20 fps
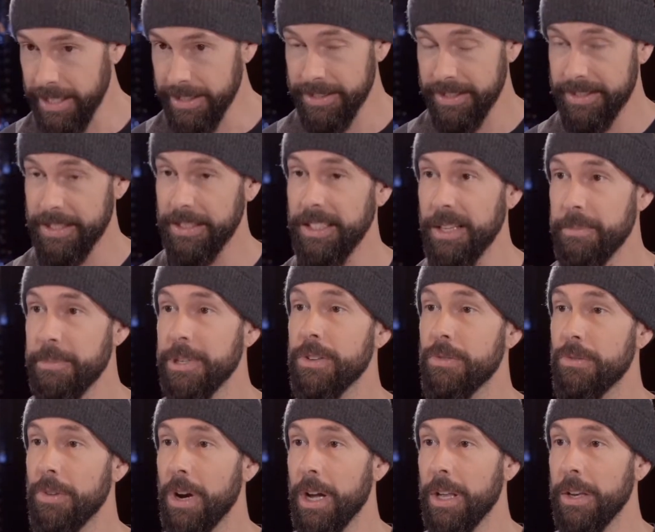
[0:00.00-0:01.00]
It is. It's a
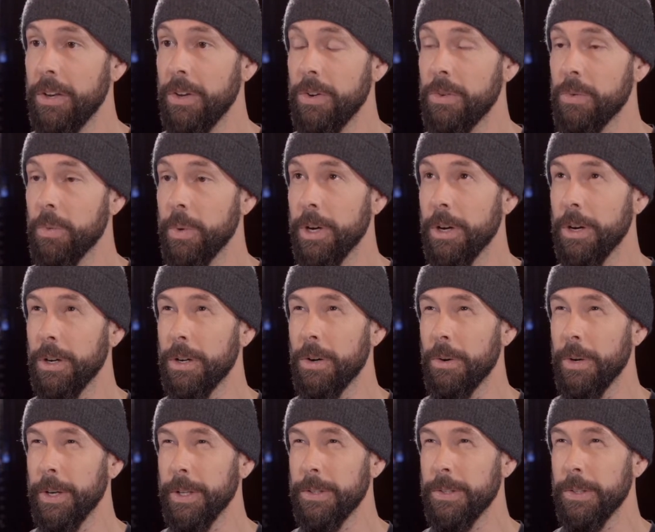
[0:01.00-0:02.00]
limited run. We're
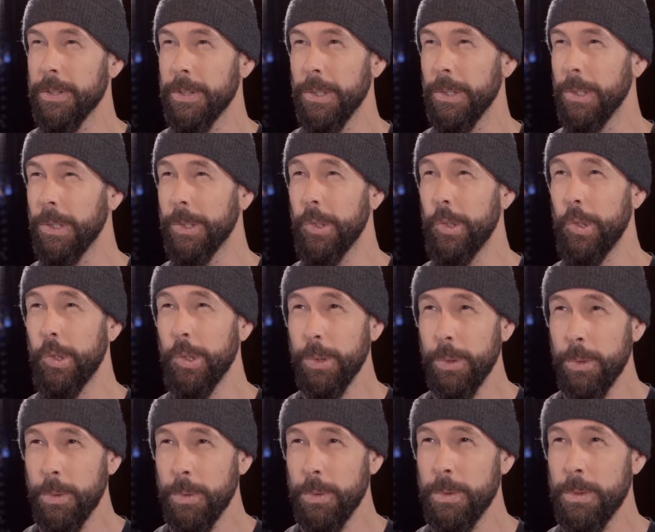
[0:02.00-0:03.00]
going till
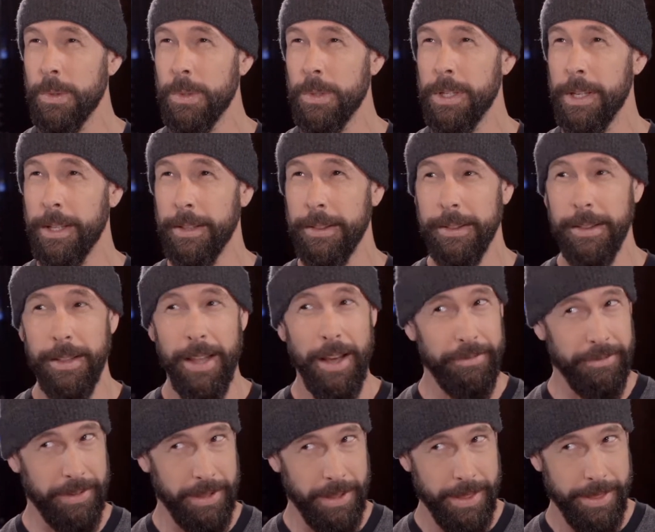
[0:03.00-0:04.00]
June
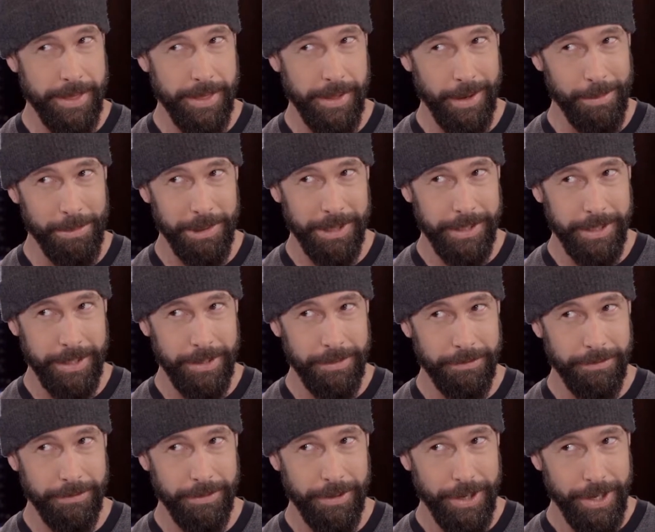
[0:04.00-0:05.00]
11th, I believe.
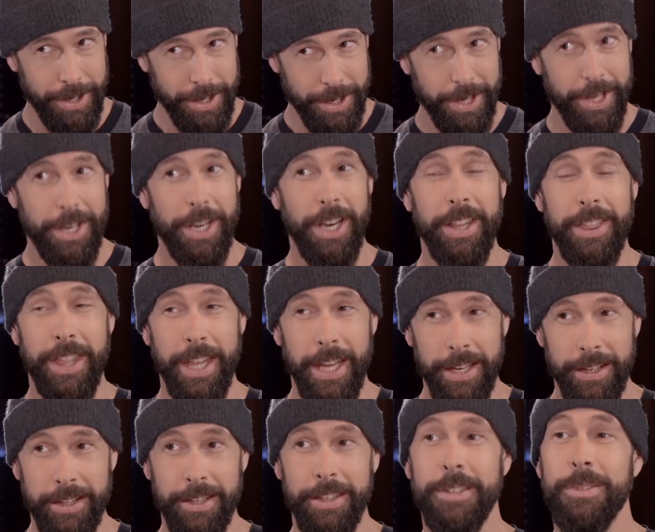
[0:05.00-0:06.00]
Okay. And
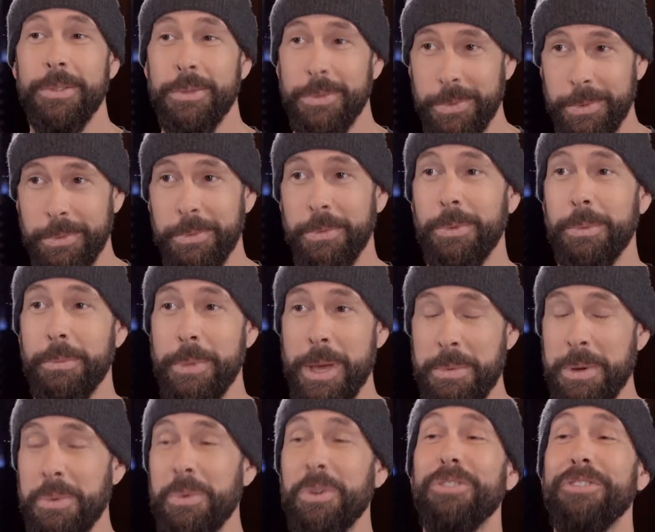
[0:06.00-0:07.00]
then
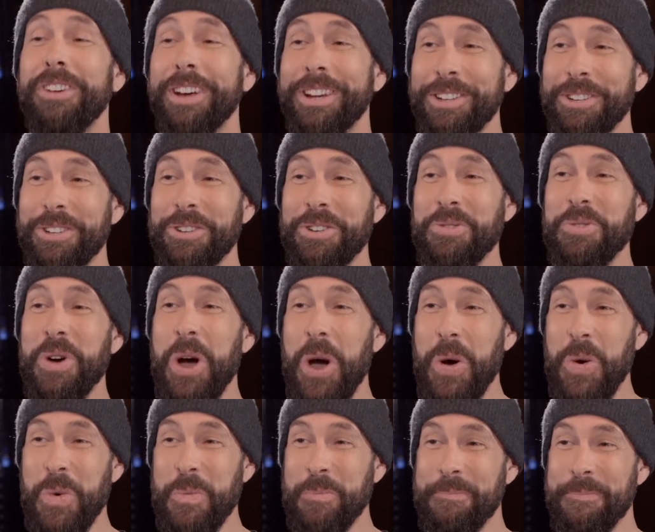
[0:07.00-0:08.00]
maybe we'll find a new
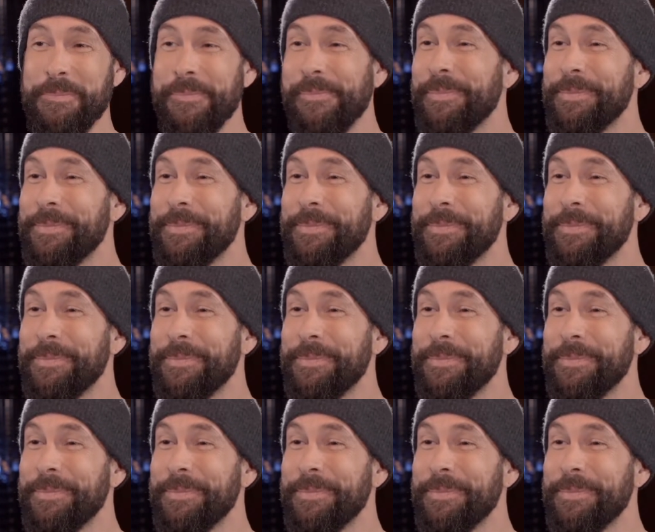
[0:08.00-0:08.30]
home.